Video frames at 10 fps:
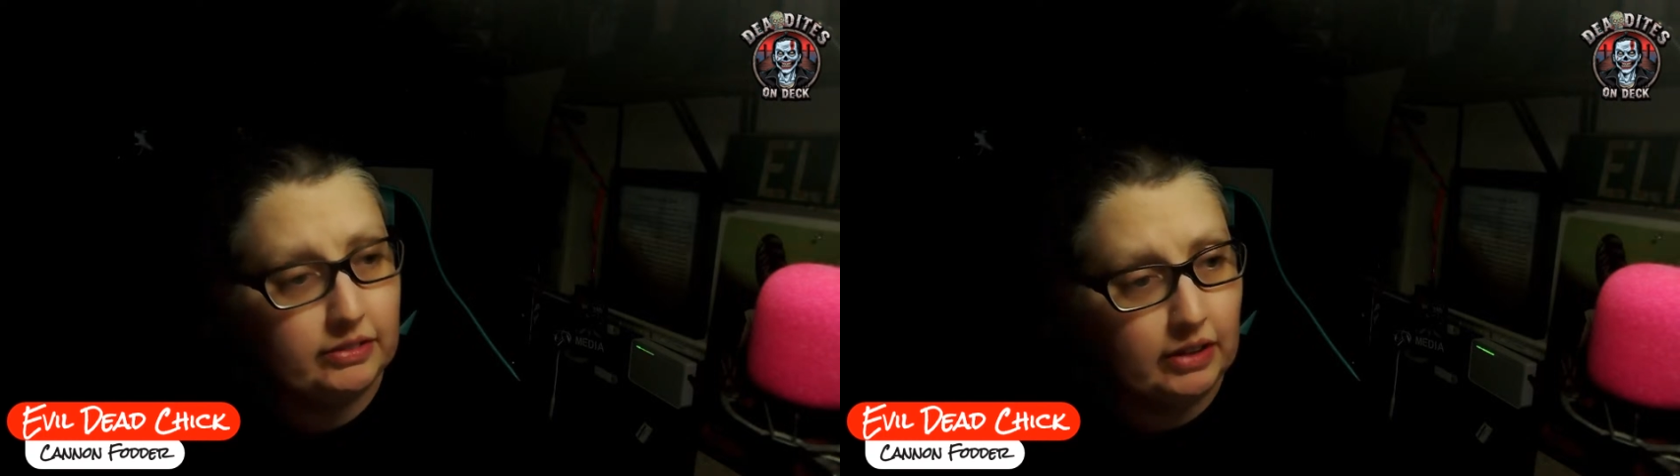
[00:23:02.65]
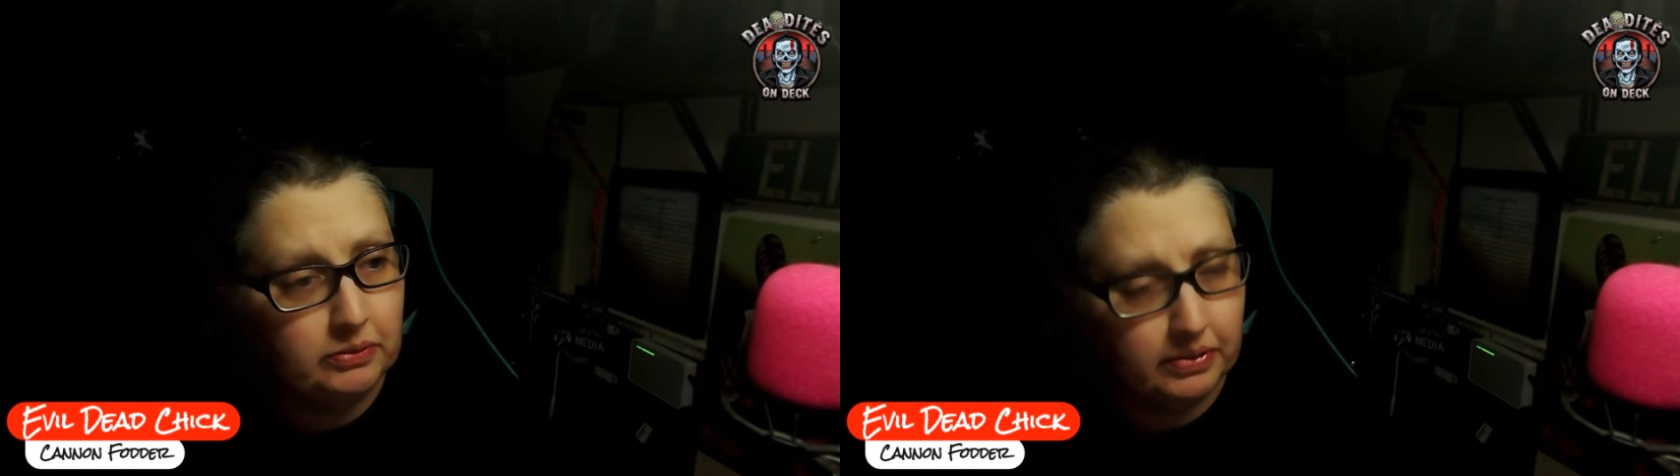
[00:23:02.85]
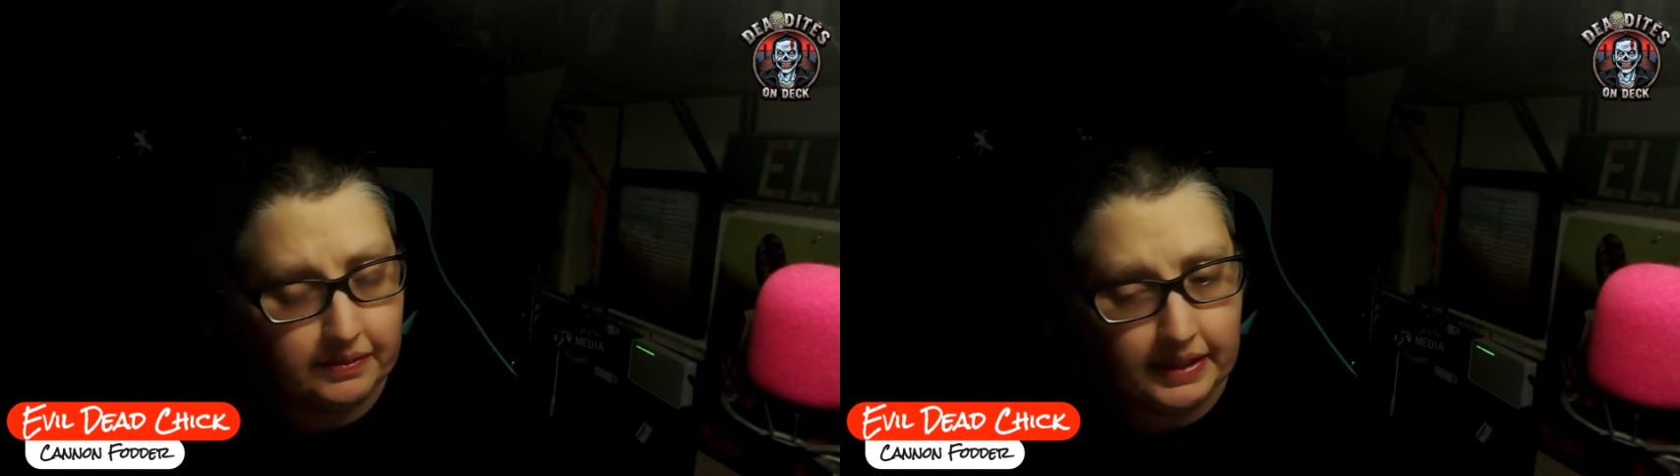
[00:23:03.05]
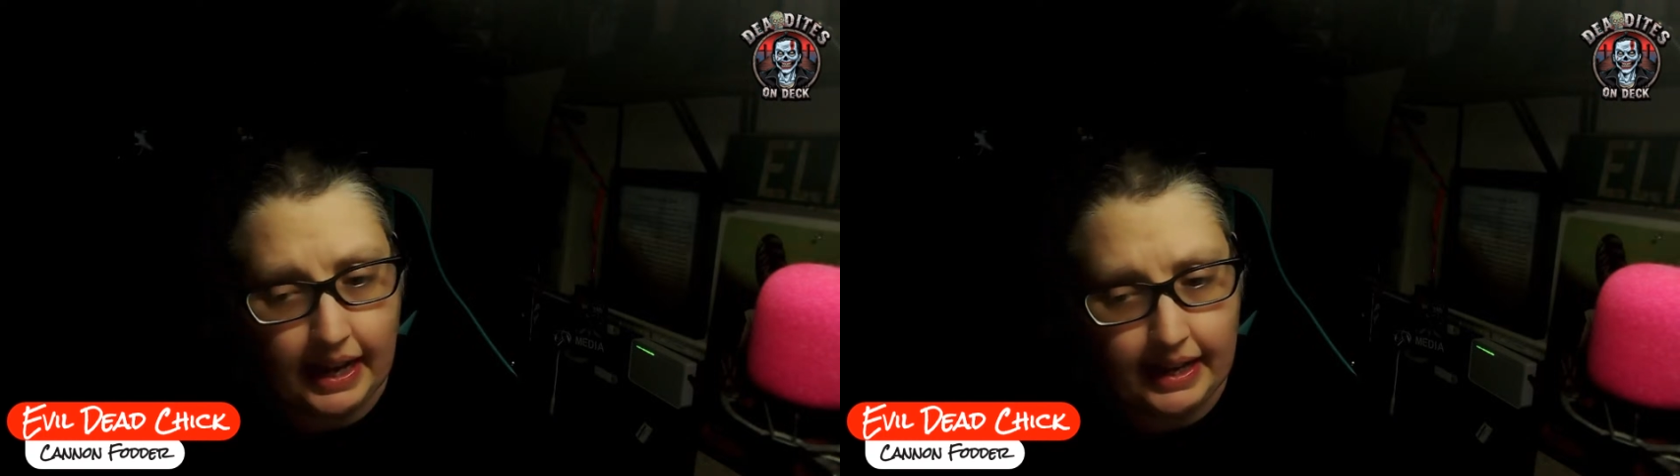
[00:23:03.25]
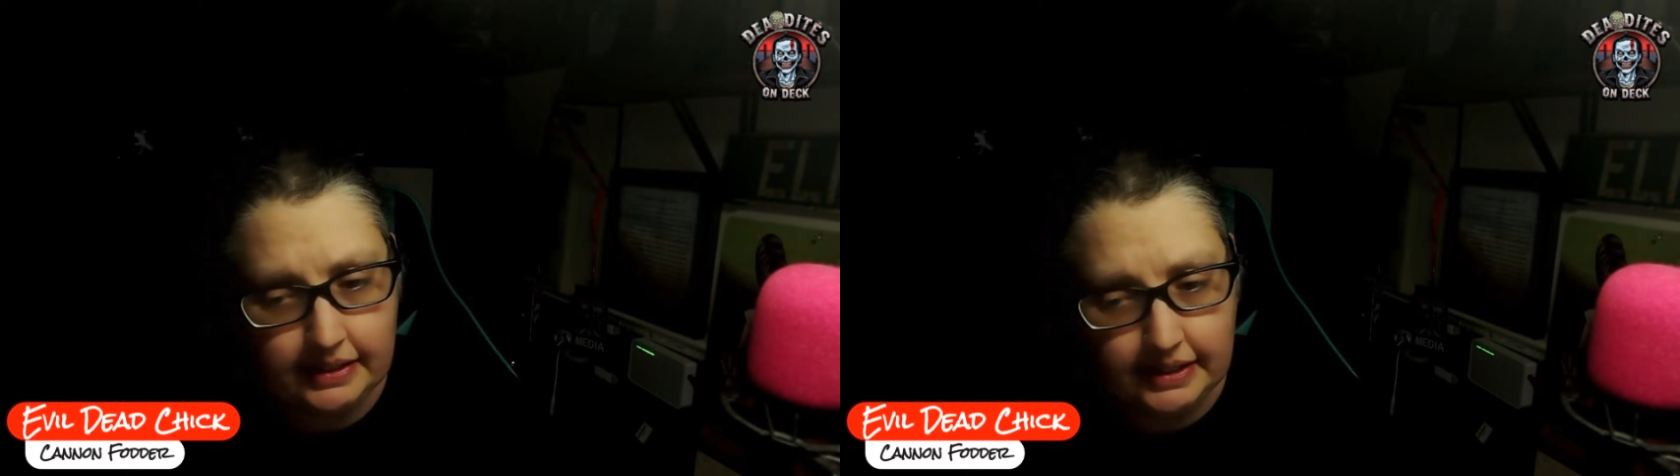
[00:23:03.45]
Zone from the
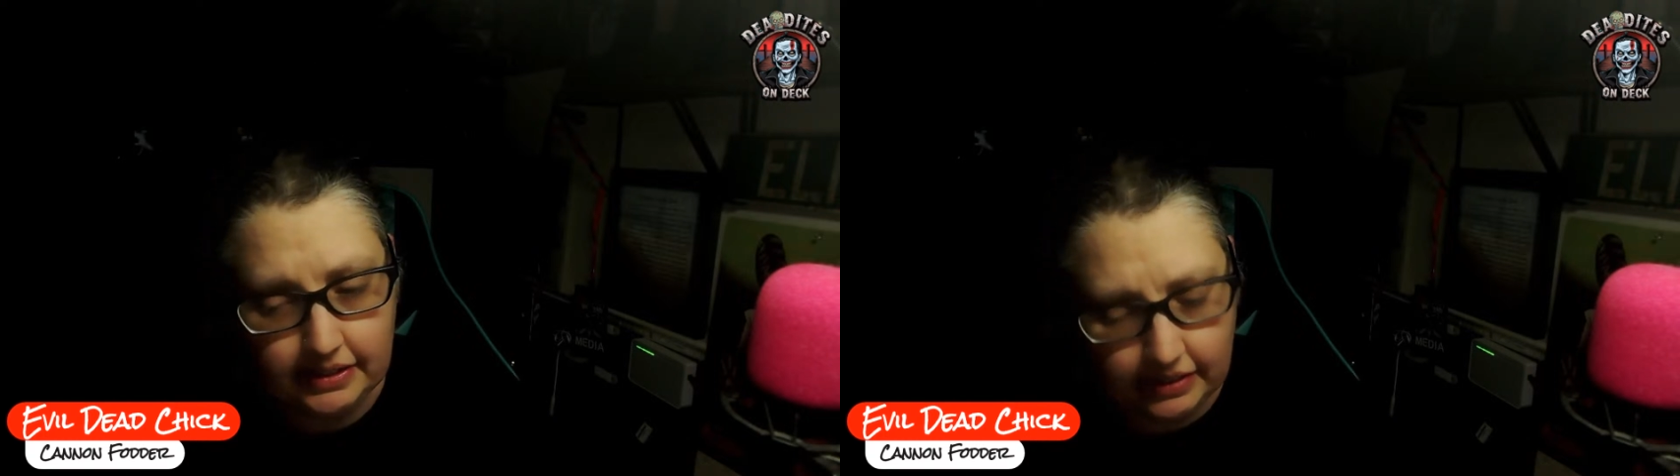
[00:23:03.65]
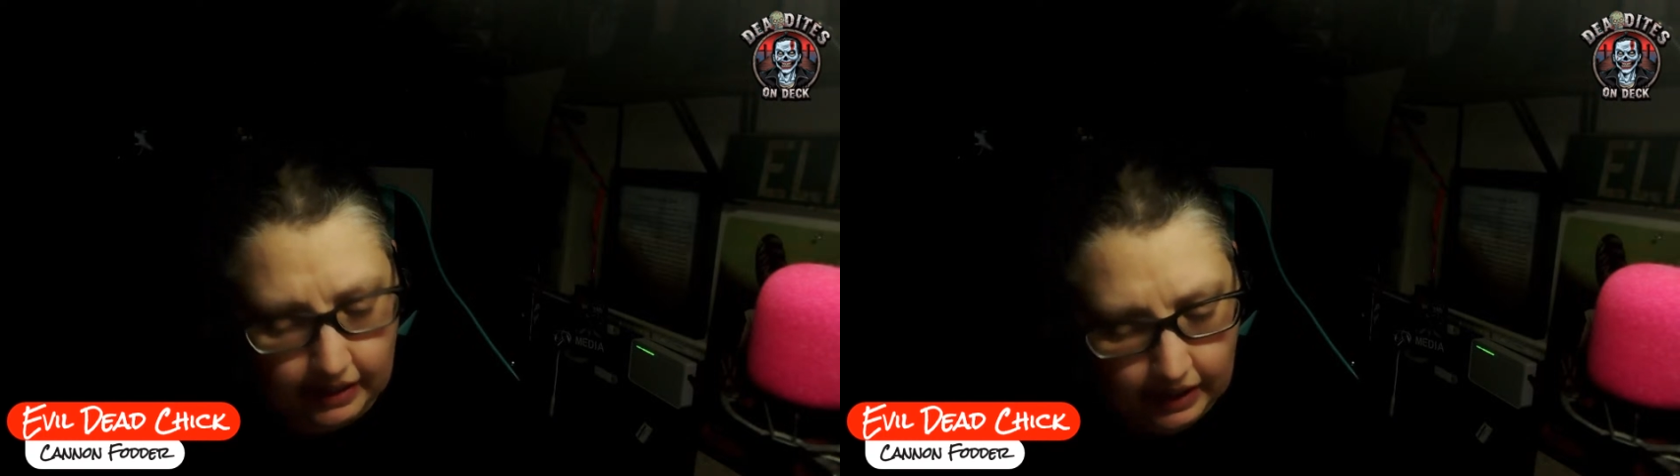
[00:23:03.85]
80s.